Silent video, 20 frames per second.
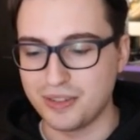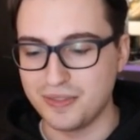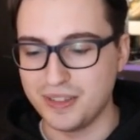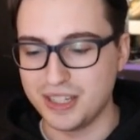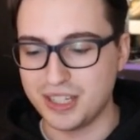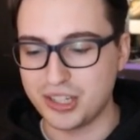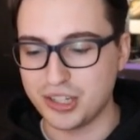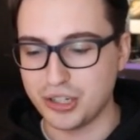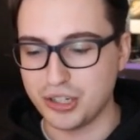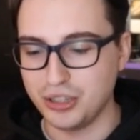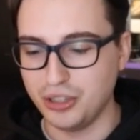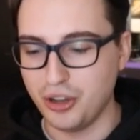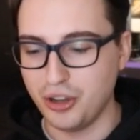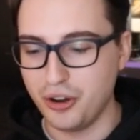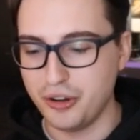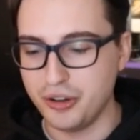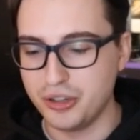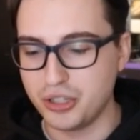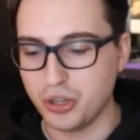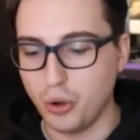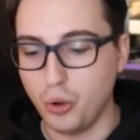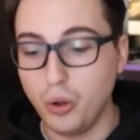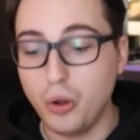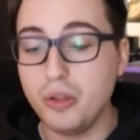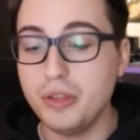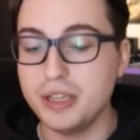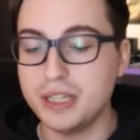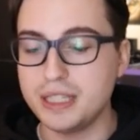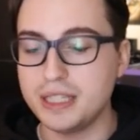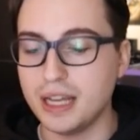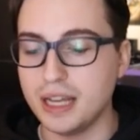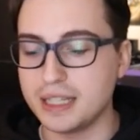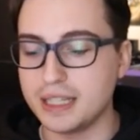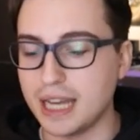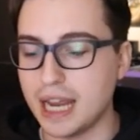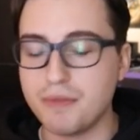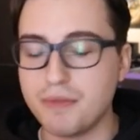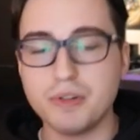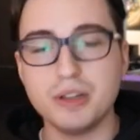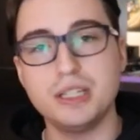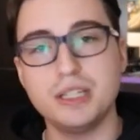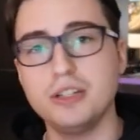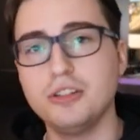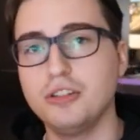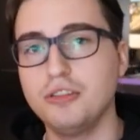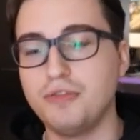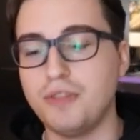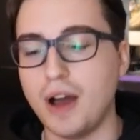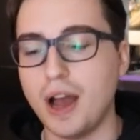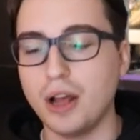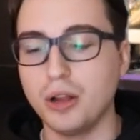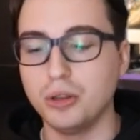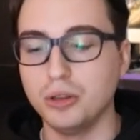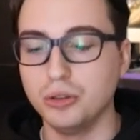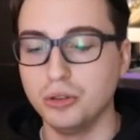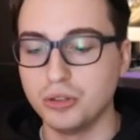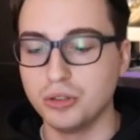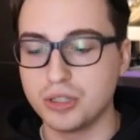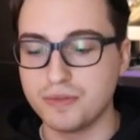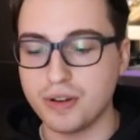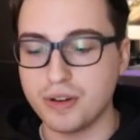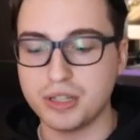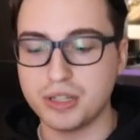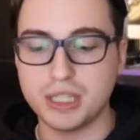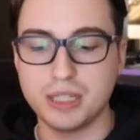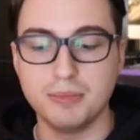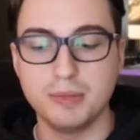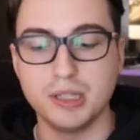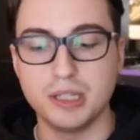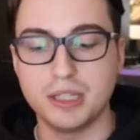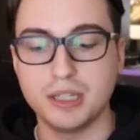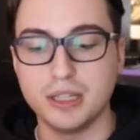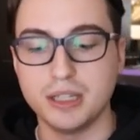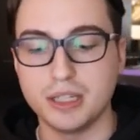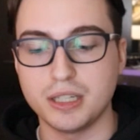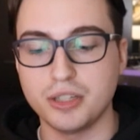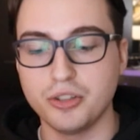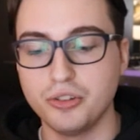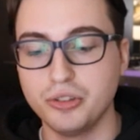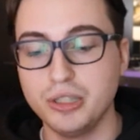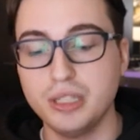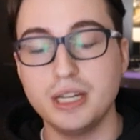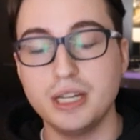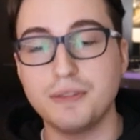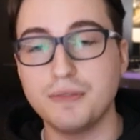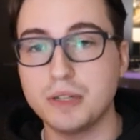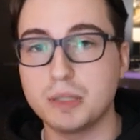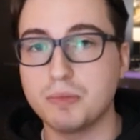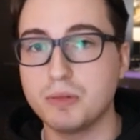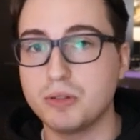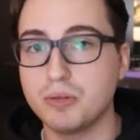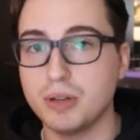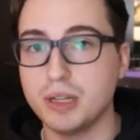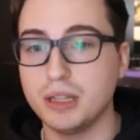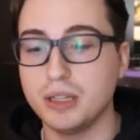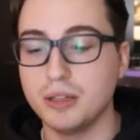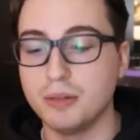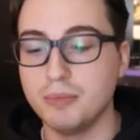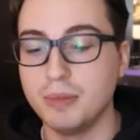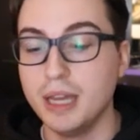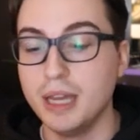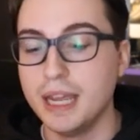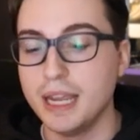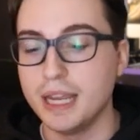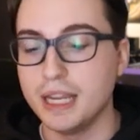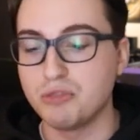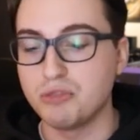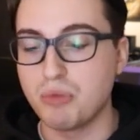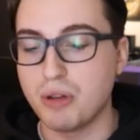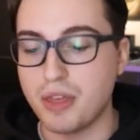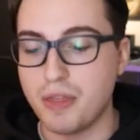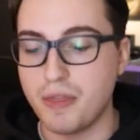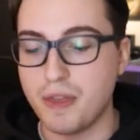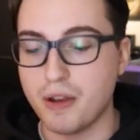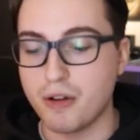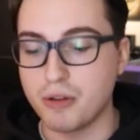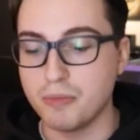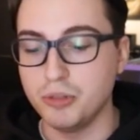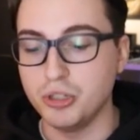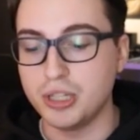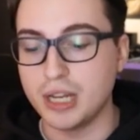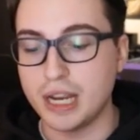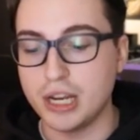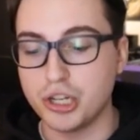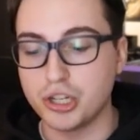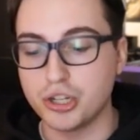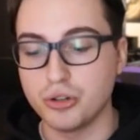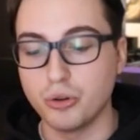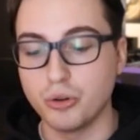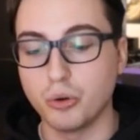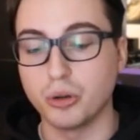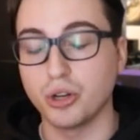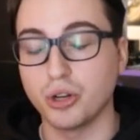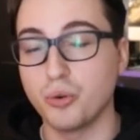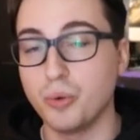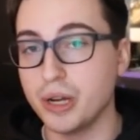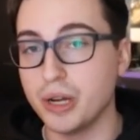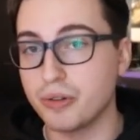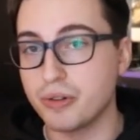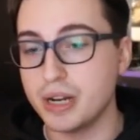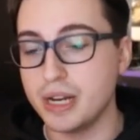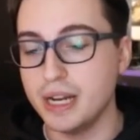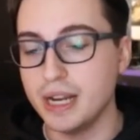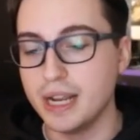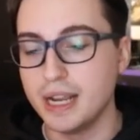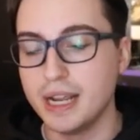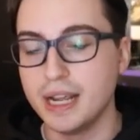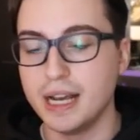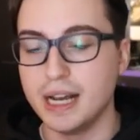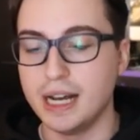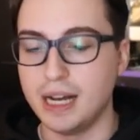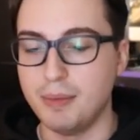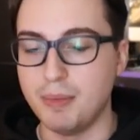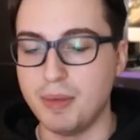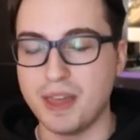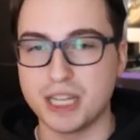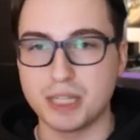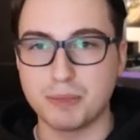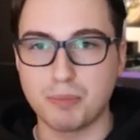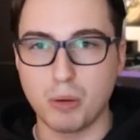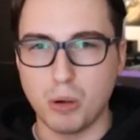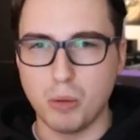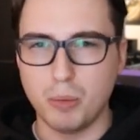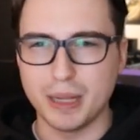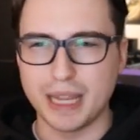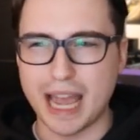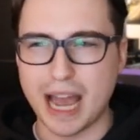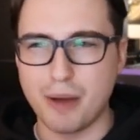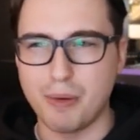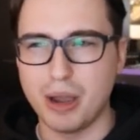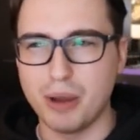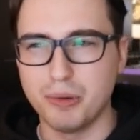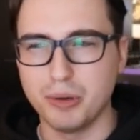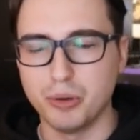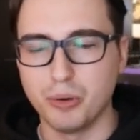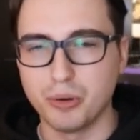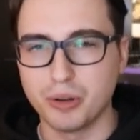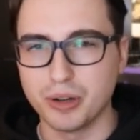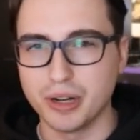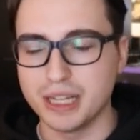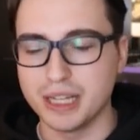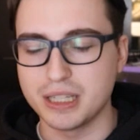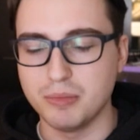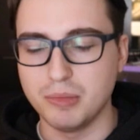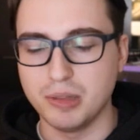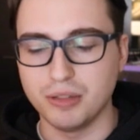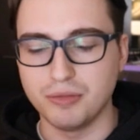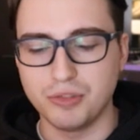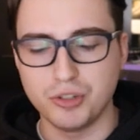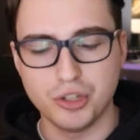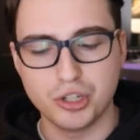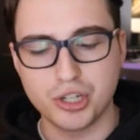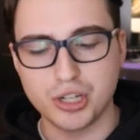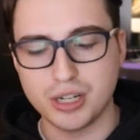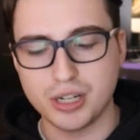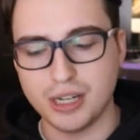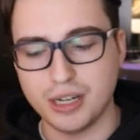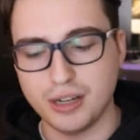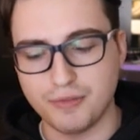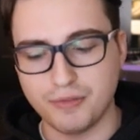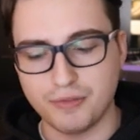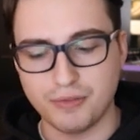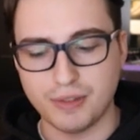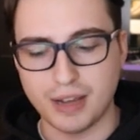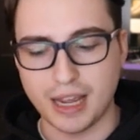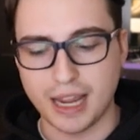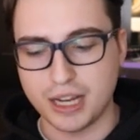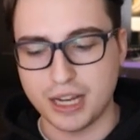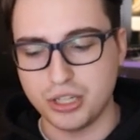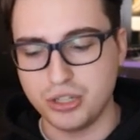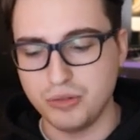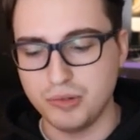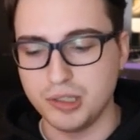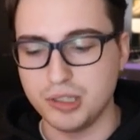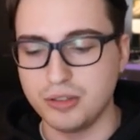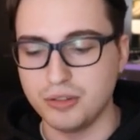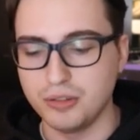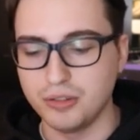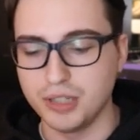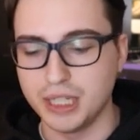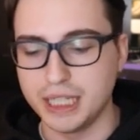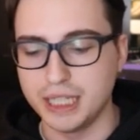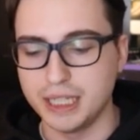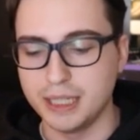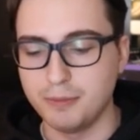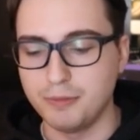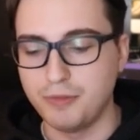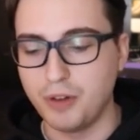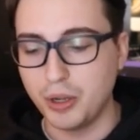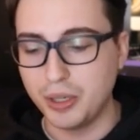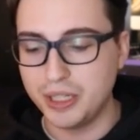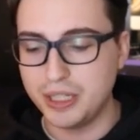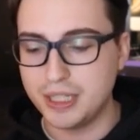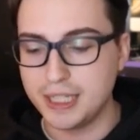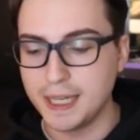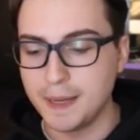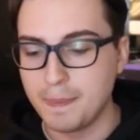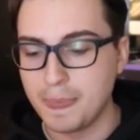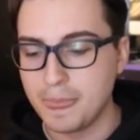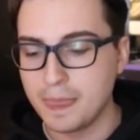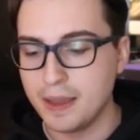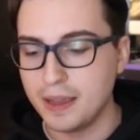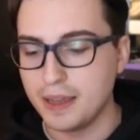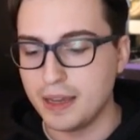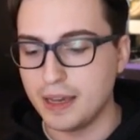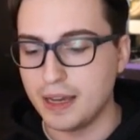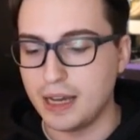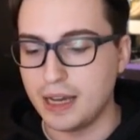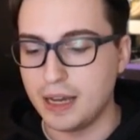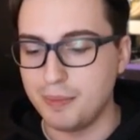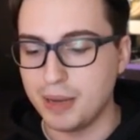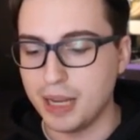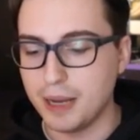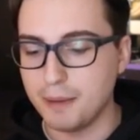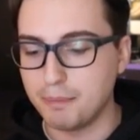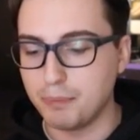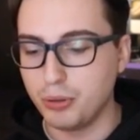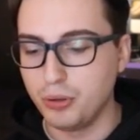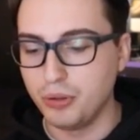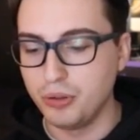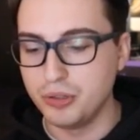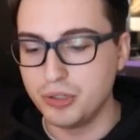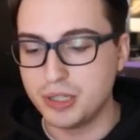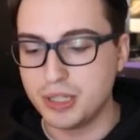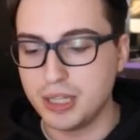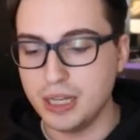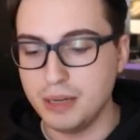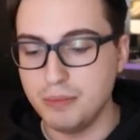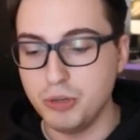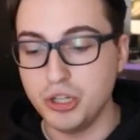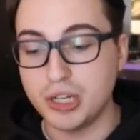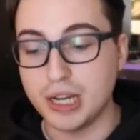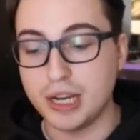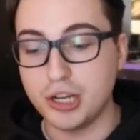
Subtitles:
So if this loads, all this does, every single file looks very similar to this. The only difference between them is whether they're a mutation or a query, and that's probably how I would organize them in the future if I had to, into folders. It pulls the